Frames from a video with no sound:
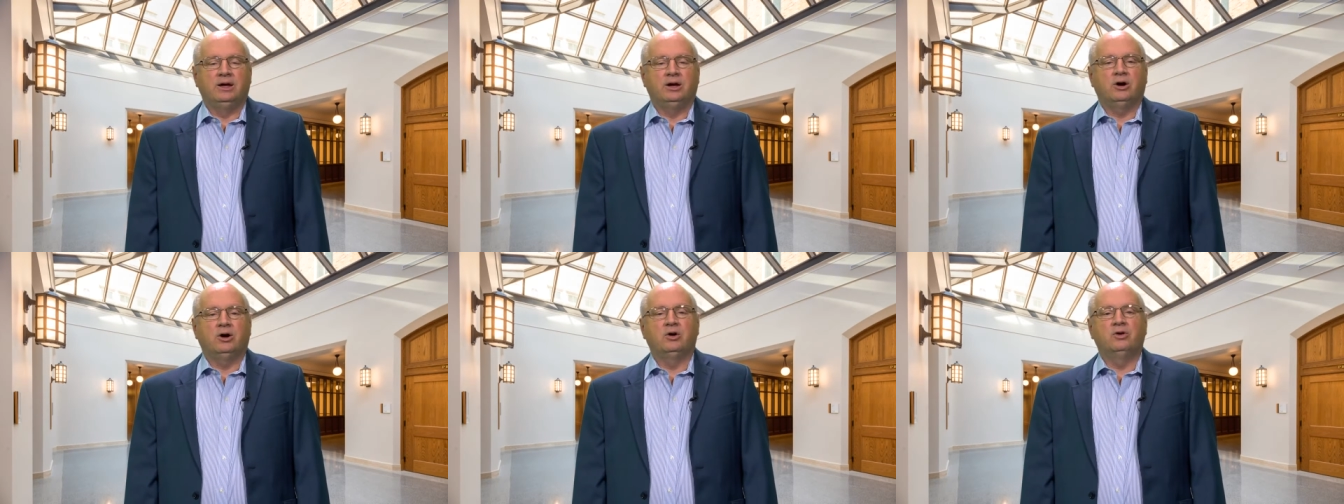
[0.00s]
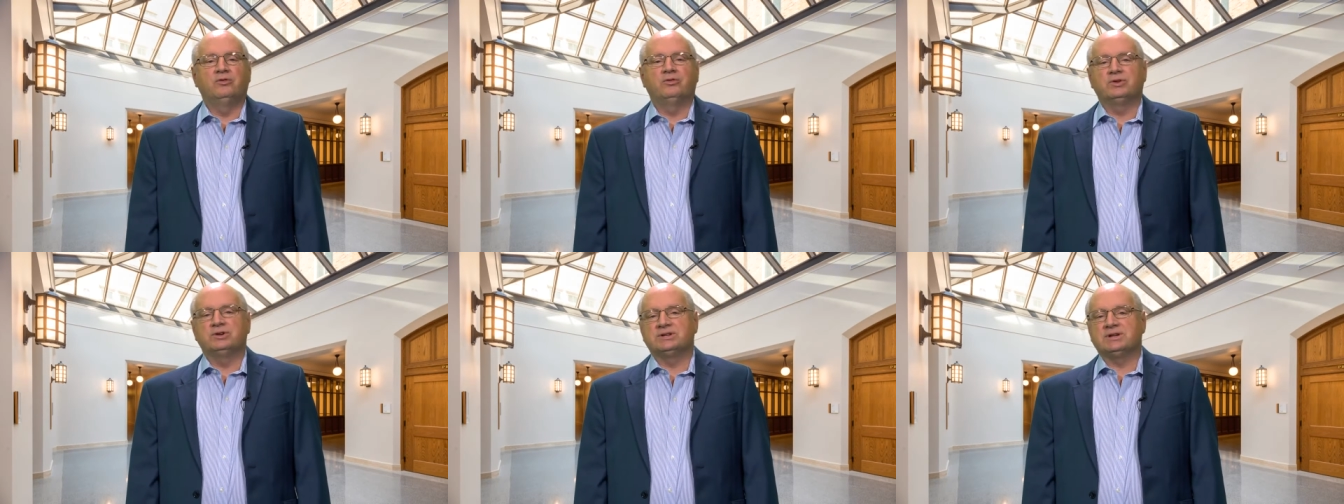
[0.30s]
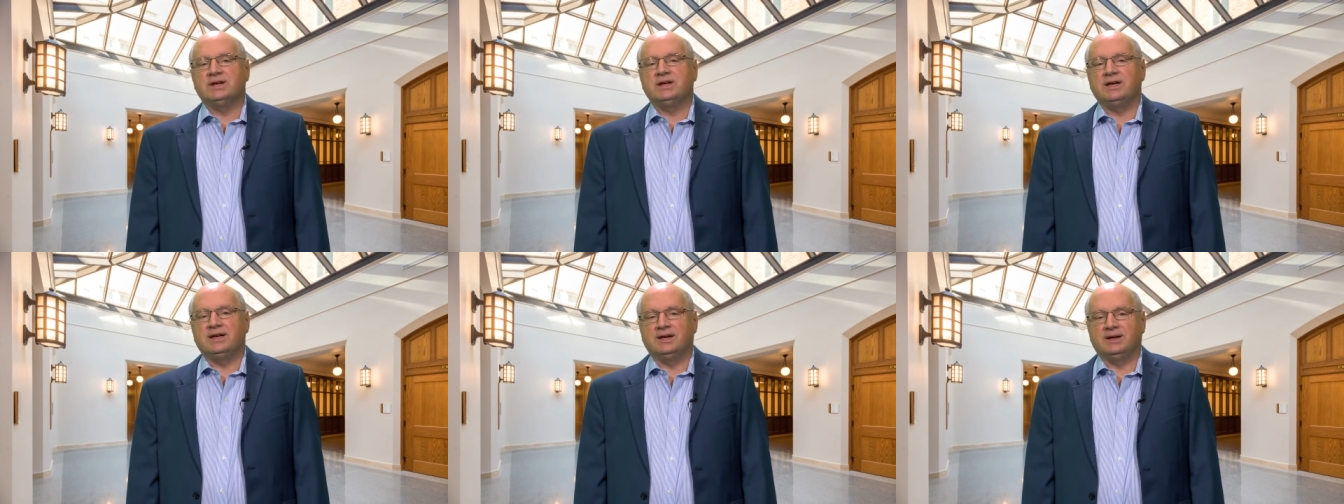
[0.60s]
Over
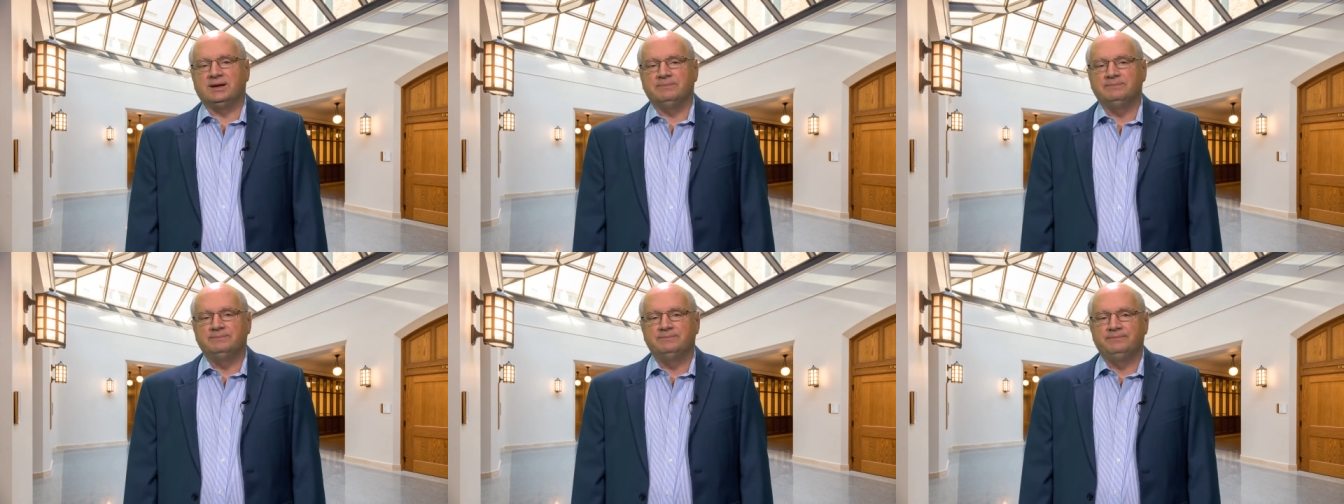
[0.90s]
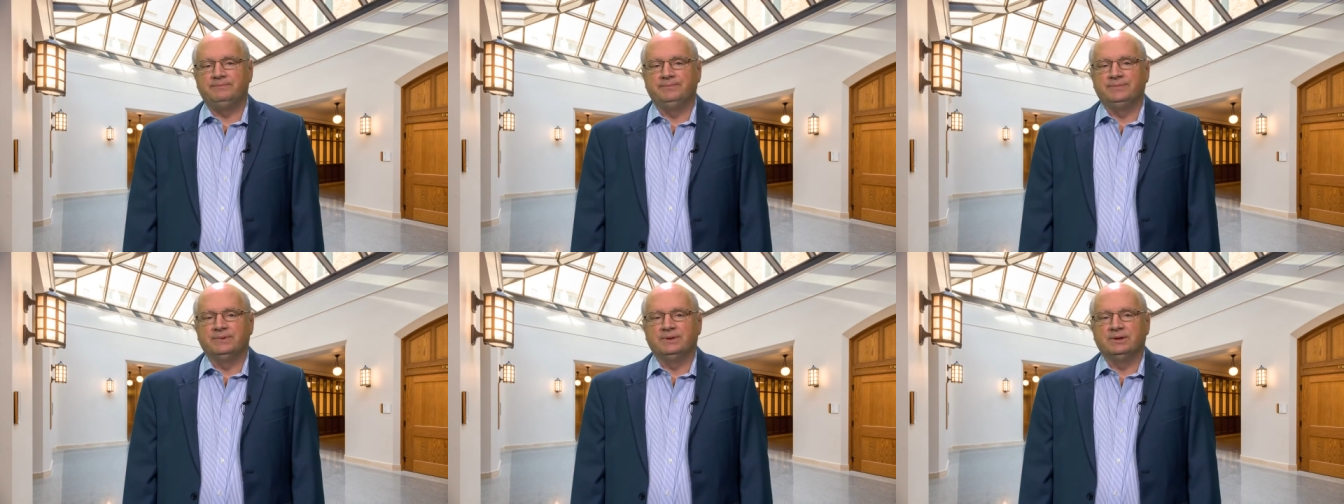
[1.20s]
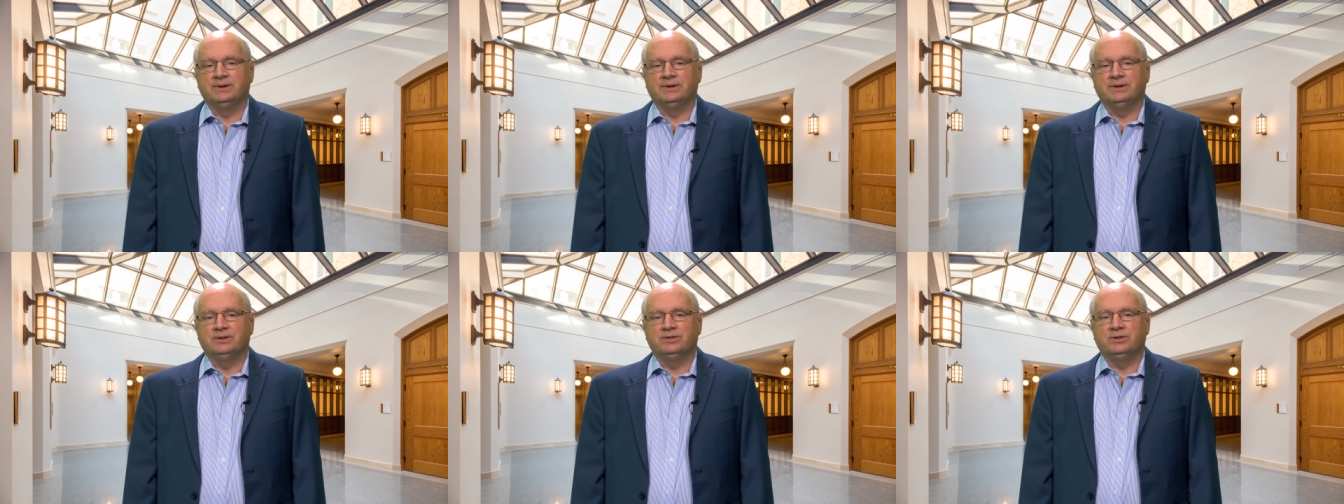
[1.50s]
time,
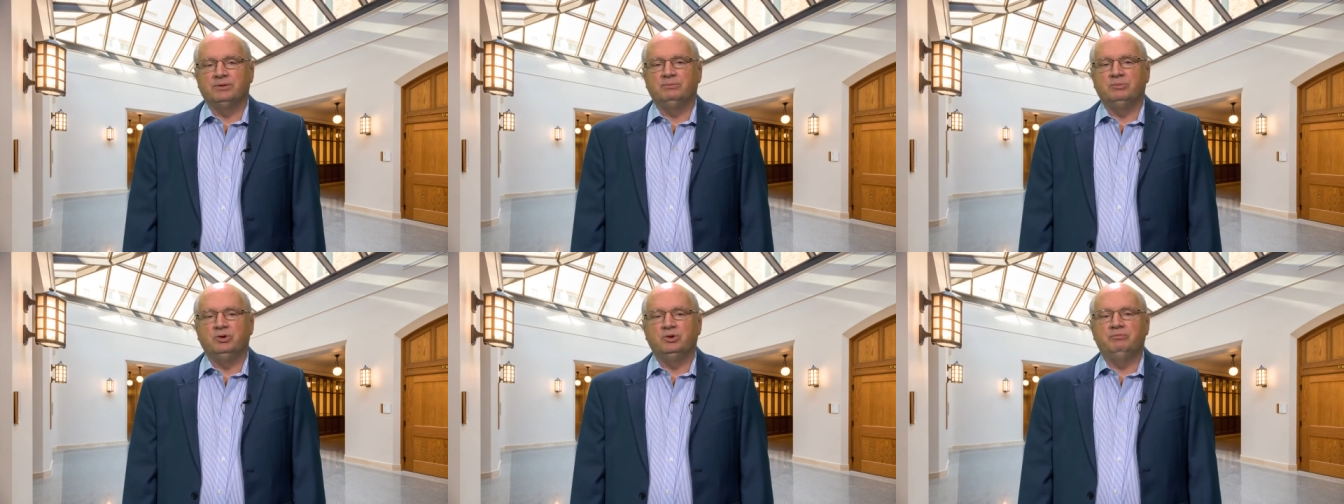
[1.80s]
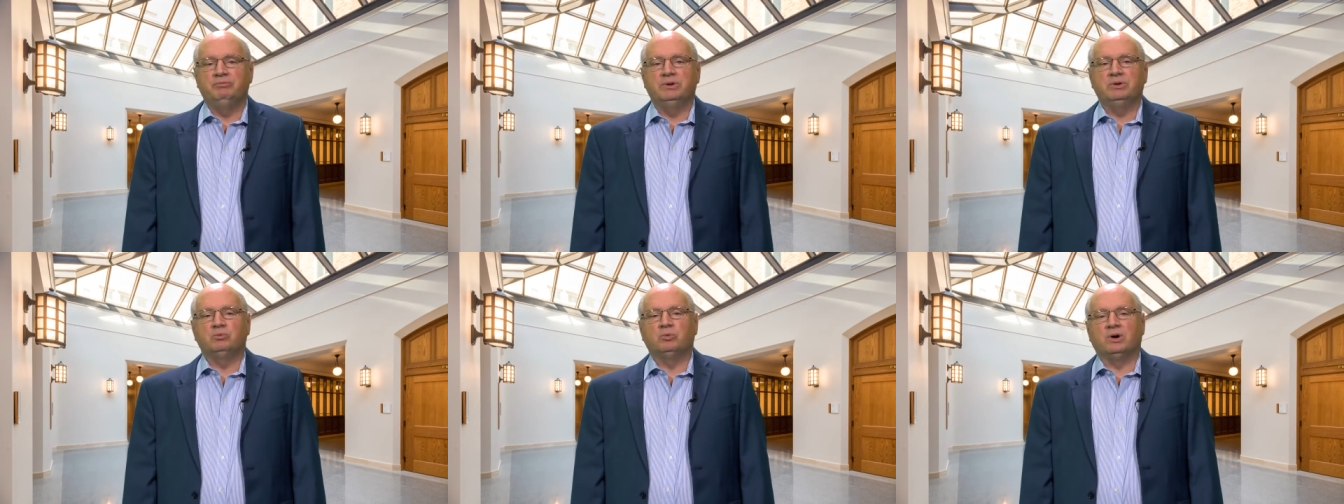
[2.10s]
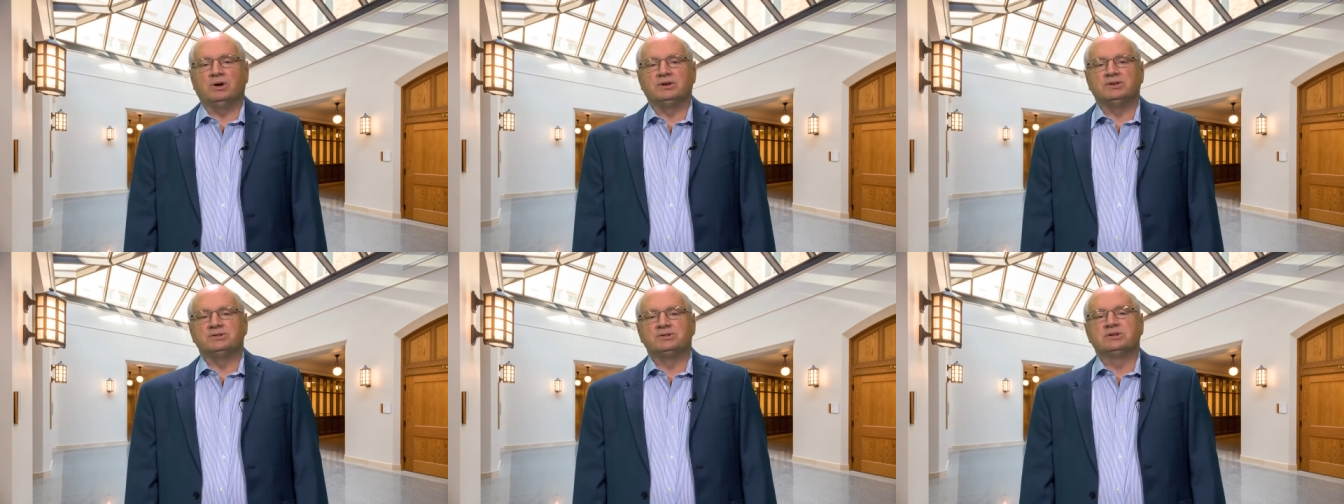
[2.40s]
the movement
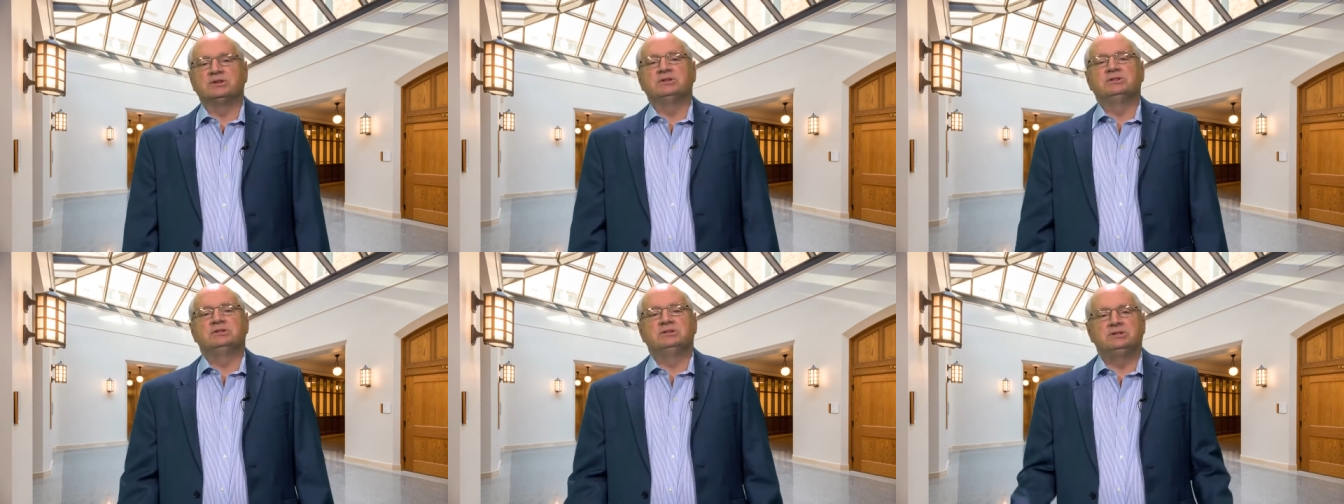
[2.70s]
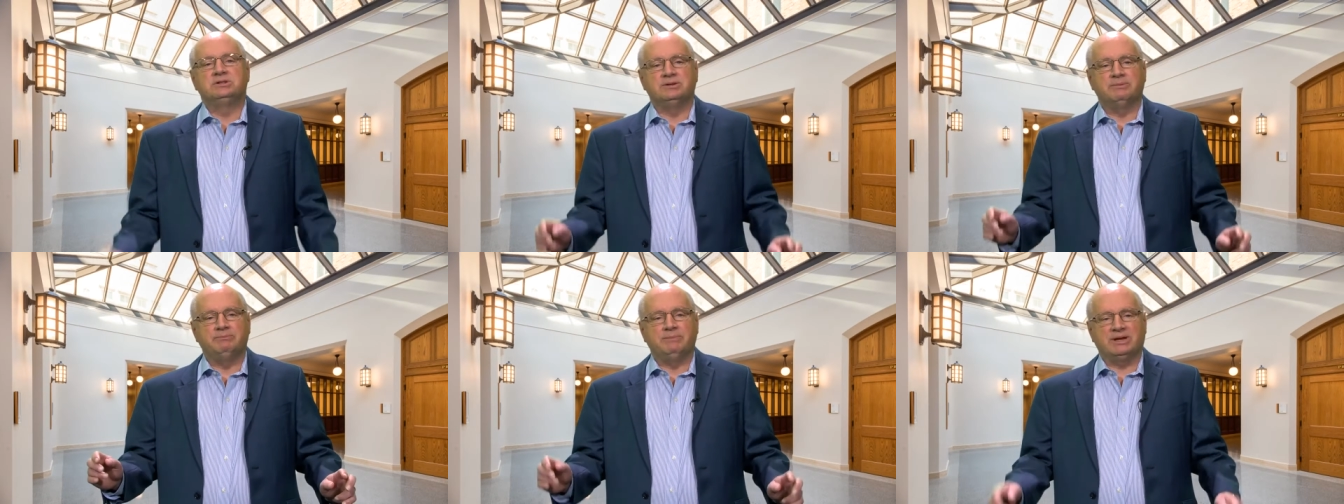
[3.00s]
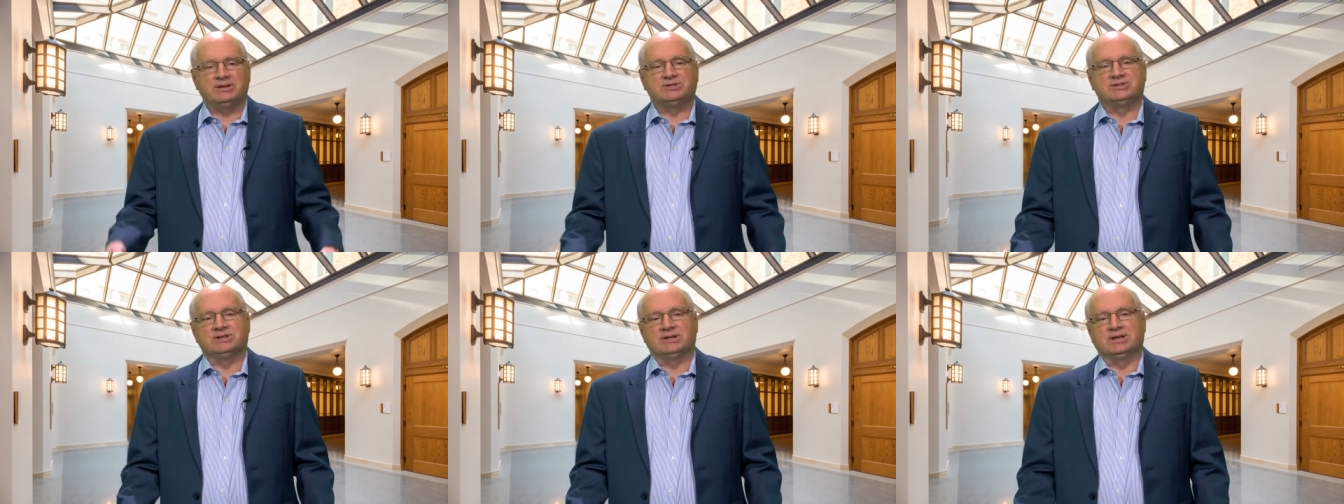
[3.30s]
was
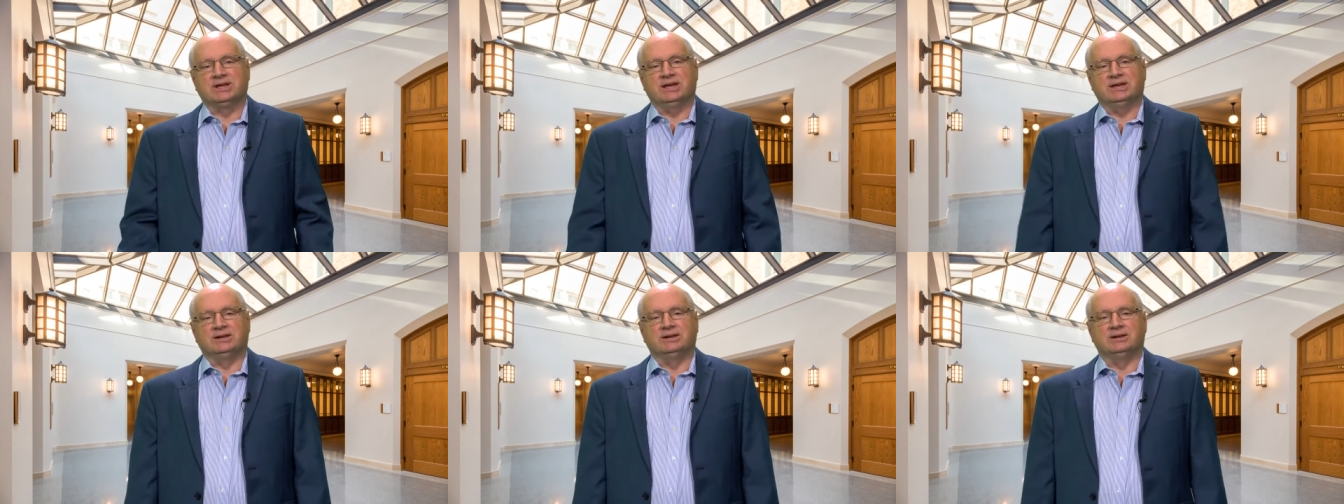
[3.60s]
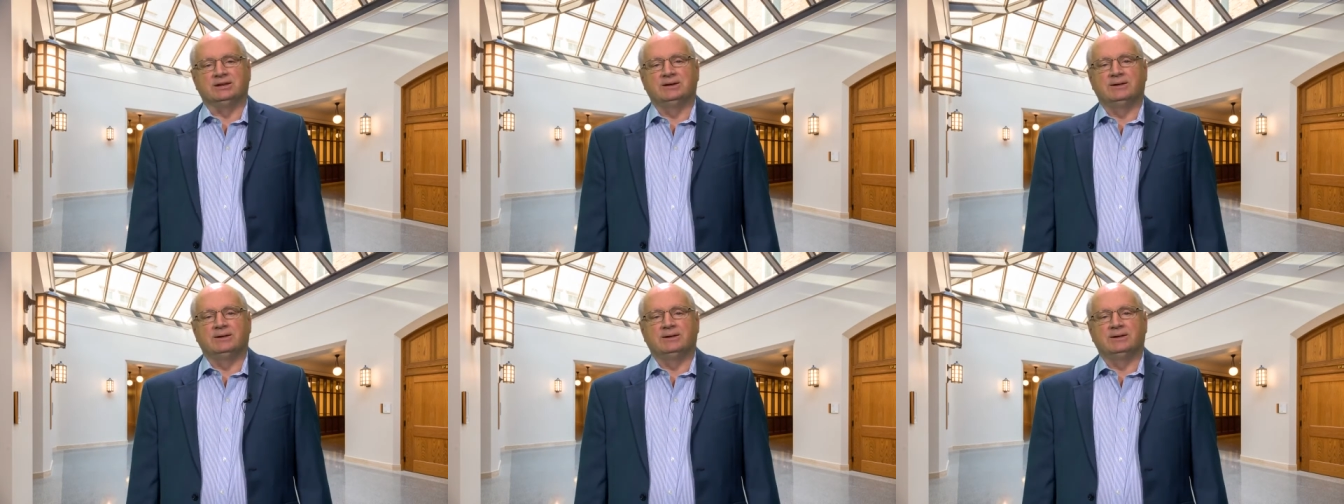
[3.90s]
domesticated,